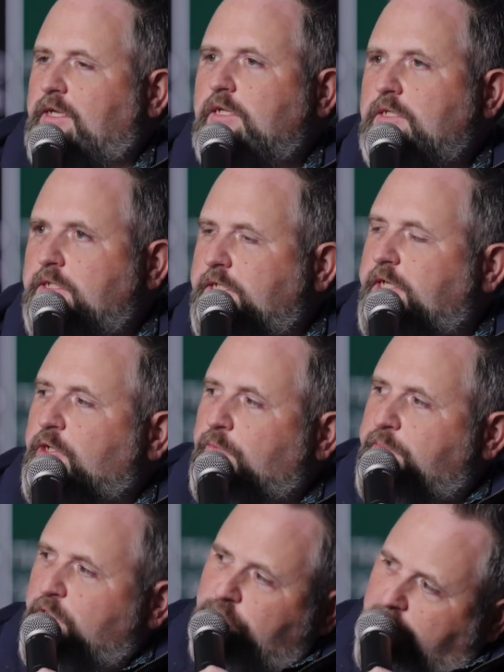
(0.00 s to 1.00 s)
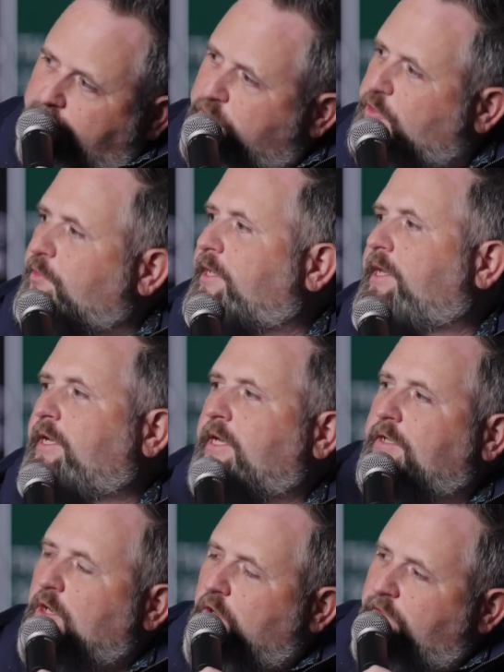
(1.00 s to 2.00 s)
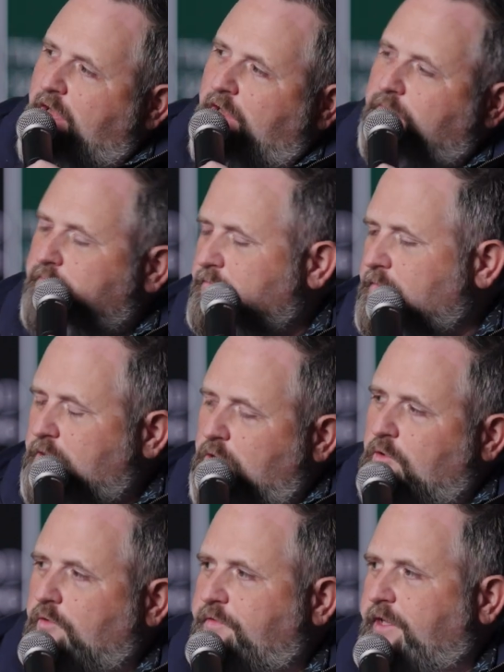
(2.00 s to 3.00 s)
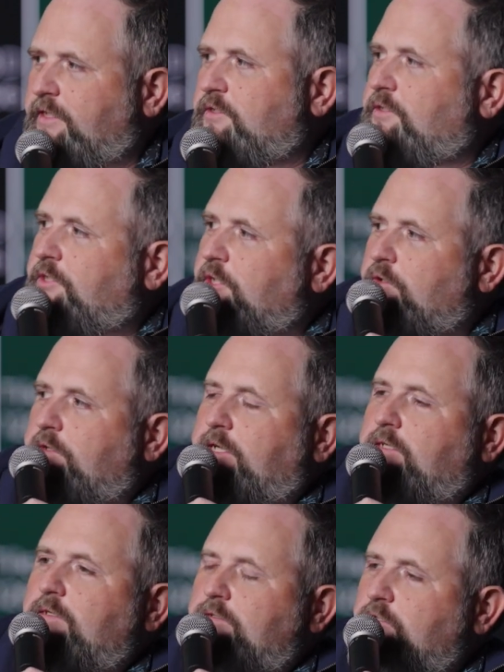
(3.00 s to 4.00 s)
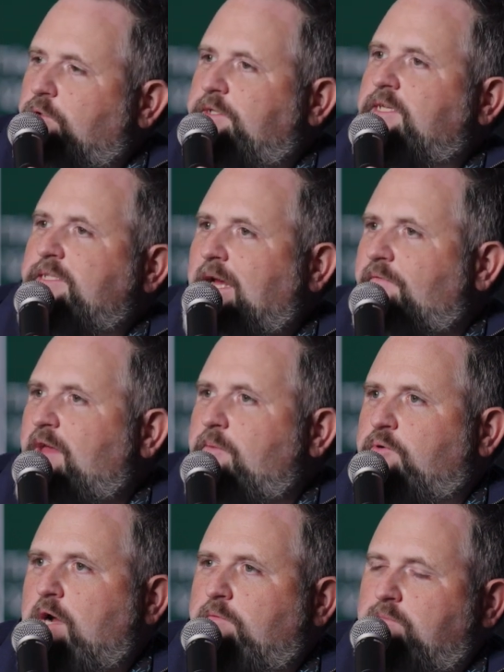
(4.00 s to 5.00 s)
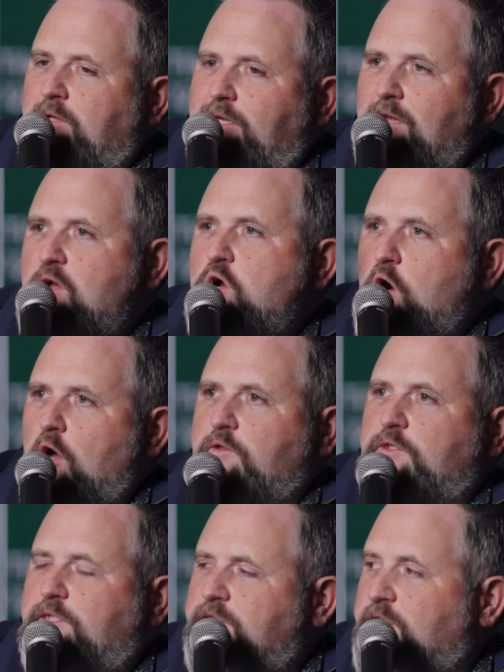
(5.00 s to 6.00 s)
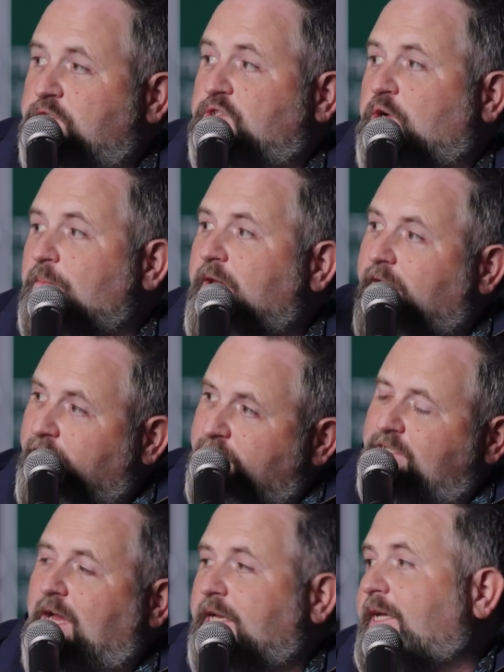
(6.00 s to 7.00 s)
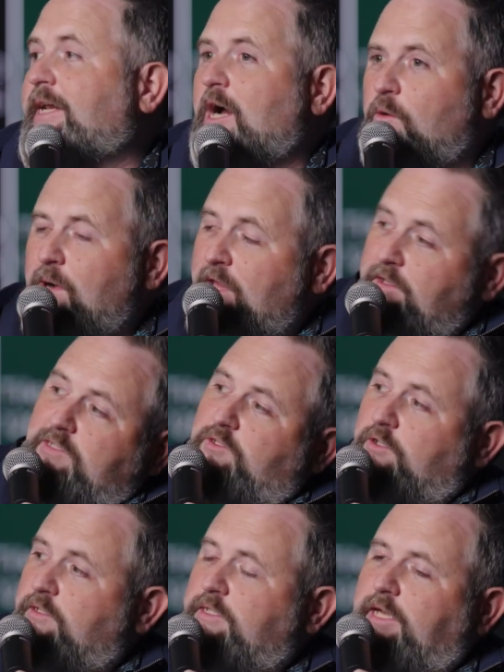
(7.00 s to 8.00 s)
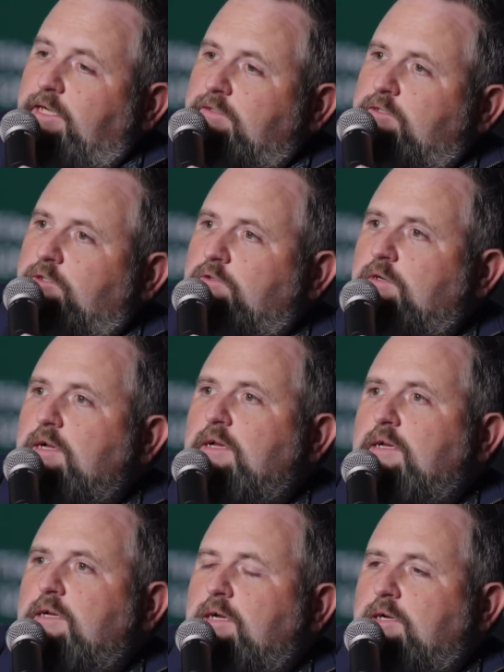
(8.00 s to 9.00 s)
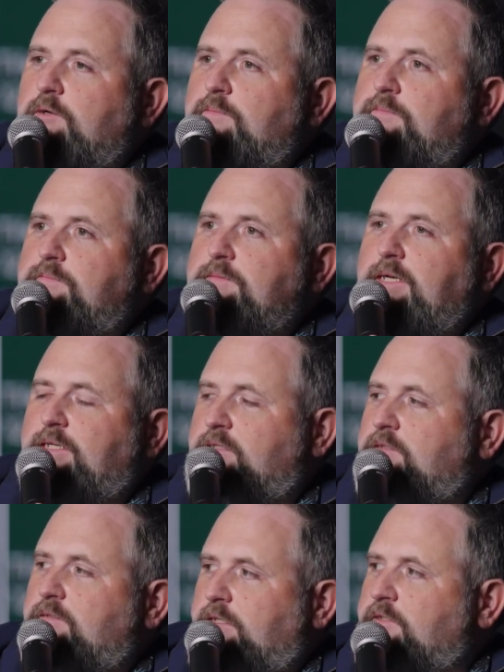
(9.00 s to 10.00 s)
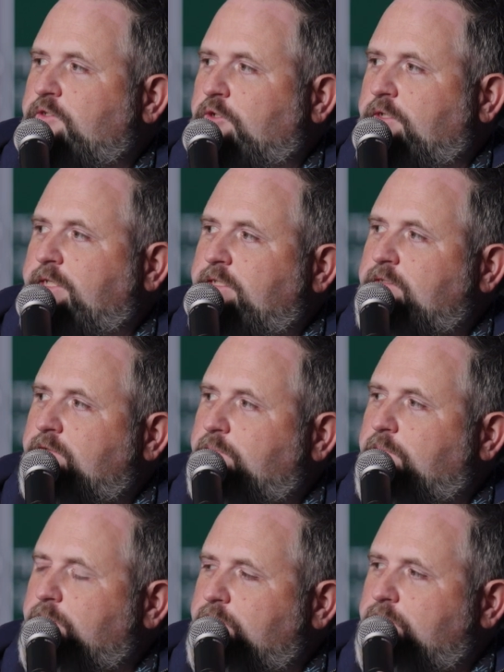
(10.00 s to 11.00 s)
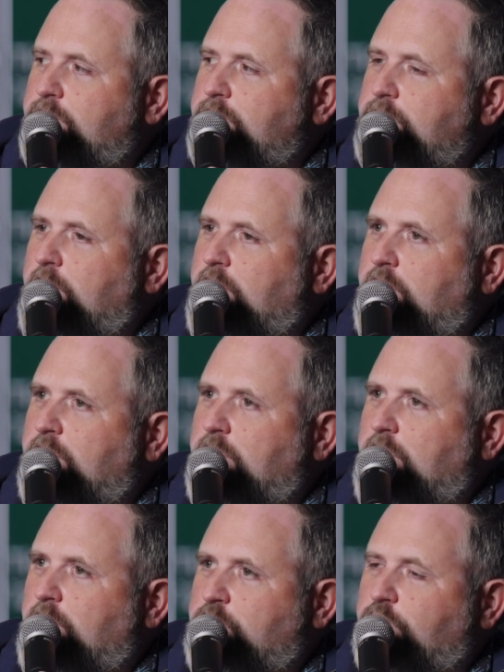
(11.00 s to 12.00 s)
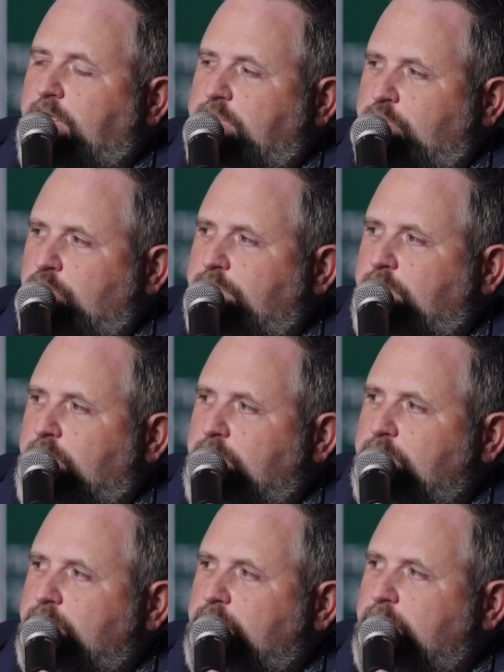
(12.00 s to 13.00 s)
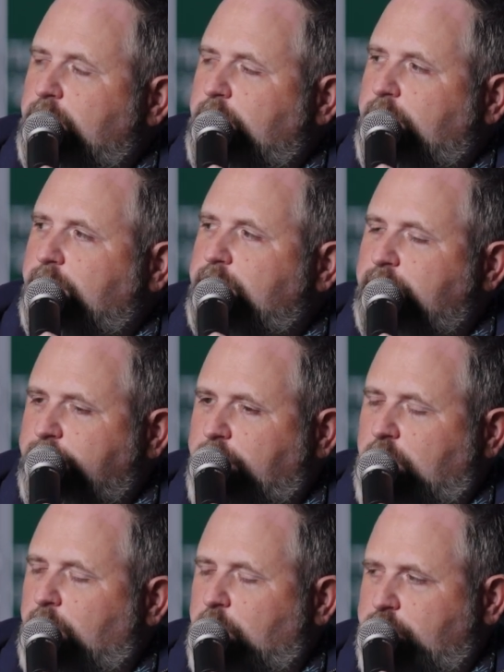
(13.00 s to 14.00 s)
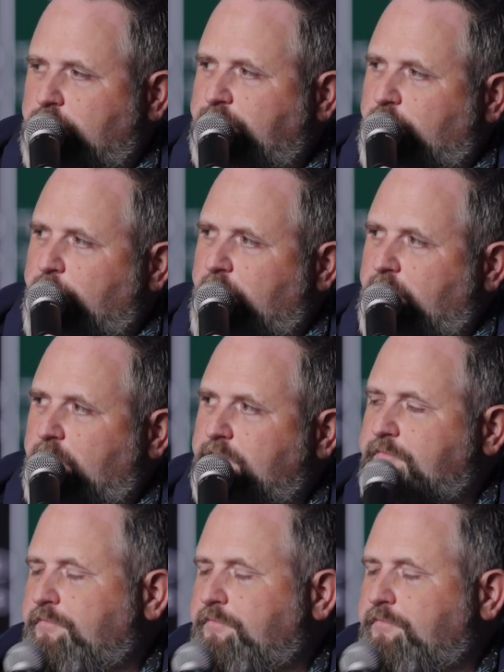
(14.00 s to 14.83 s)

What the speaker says: year build up to it and all that whole thing, so it doesn't have that problem. Like, all those decisions are made and it's got to get out by this certain date. So it certainly is a great tool for commercial filmmaking.